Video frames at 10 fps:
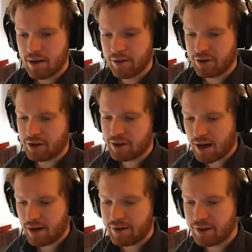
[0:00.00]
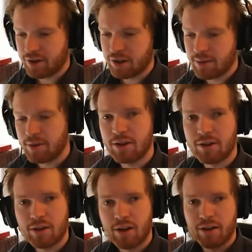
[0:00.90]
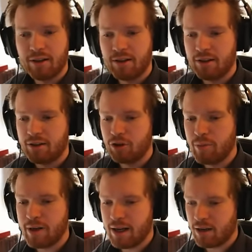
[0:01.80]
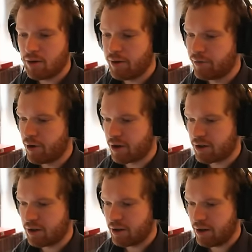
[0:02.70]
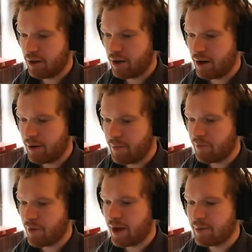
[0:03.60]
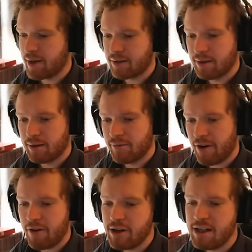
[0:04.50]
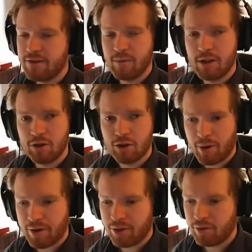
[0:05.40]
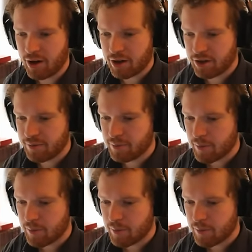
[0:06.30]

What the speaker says: or the star in the system, is illuminating all the rocks, and it makes it very easy for me to spot the rocks.